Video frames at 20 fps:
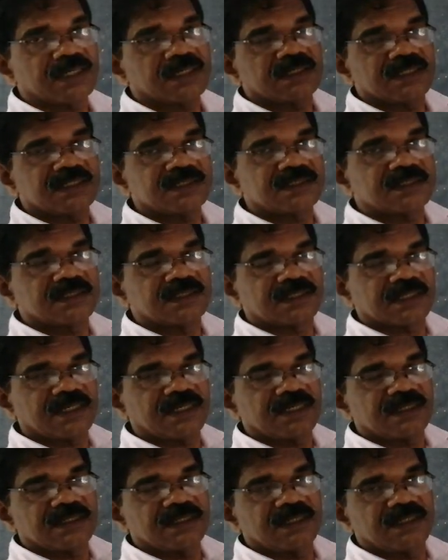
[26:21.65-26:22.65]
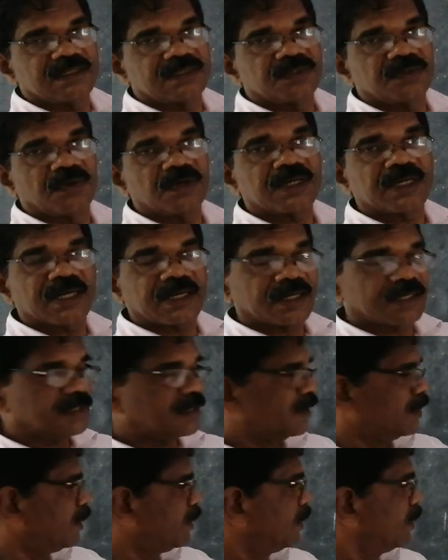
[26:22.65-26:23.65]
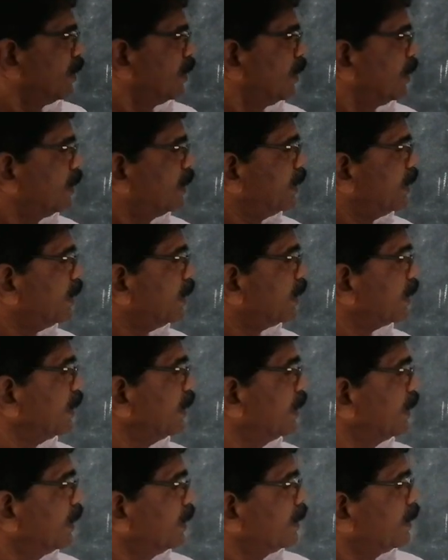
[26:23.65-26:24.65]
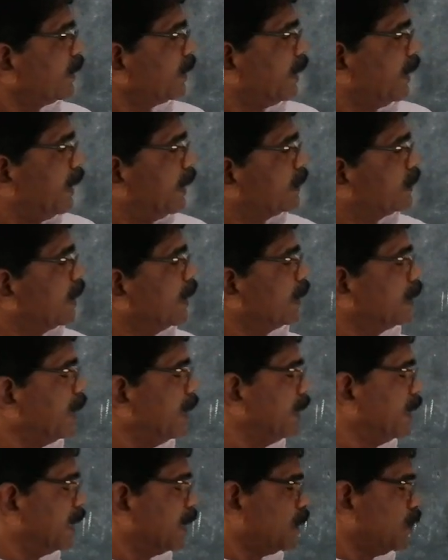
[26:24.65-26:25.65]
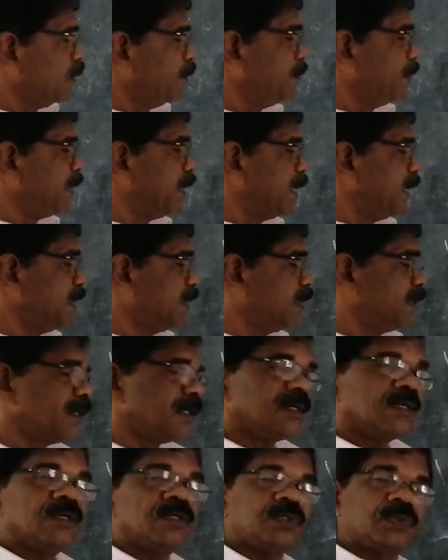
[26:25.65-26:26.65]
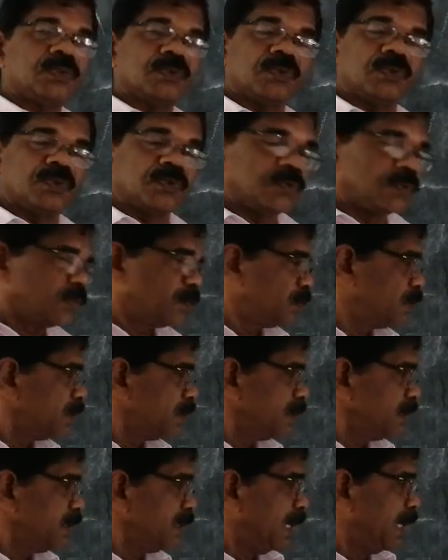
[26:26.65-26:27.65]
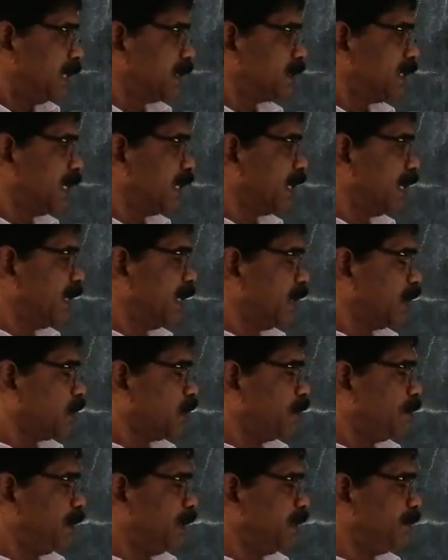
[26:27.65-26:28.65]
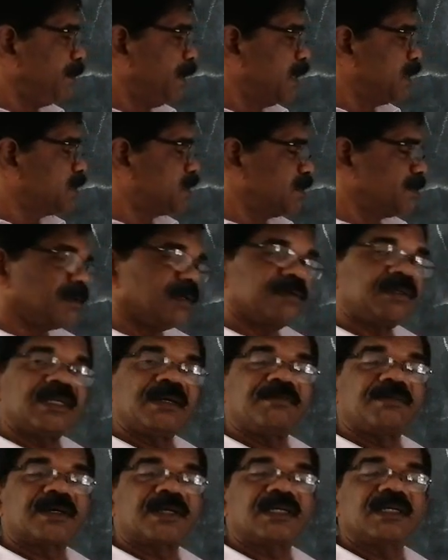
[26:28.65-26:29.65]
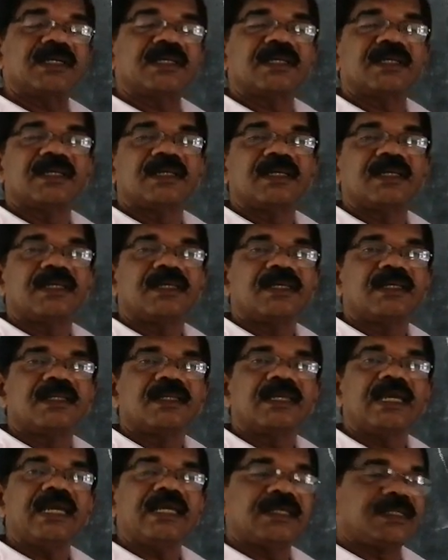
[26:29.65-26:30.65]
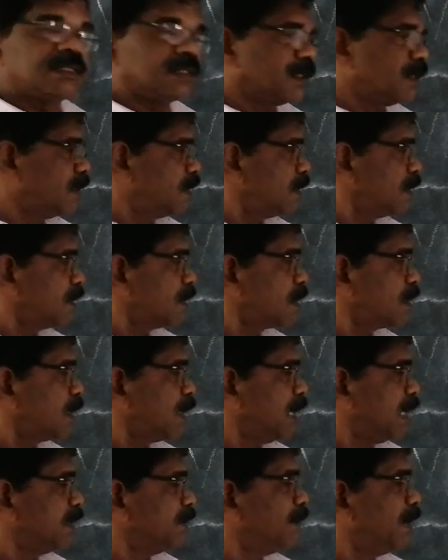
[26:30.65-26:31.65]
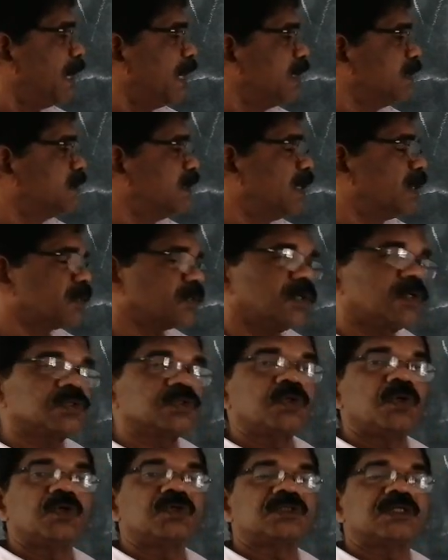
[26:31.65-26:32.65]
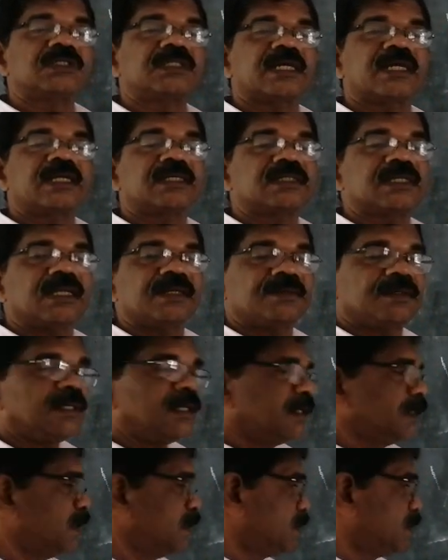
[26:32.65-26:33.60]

Here is 3. It is not correct. Here the K shell can accommodate 2. L shell can accommodate maximum number 8. And balance electron goes to the L shell.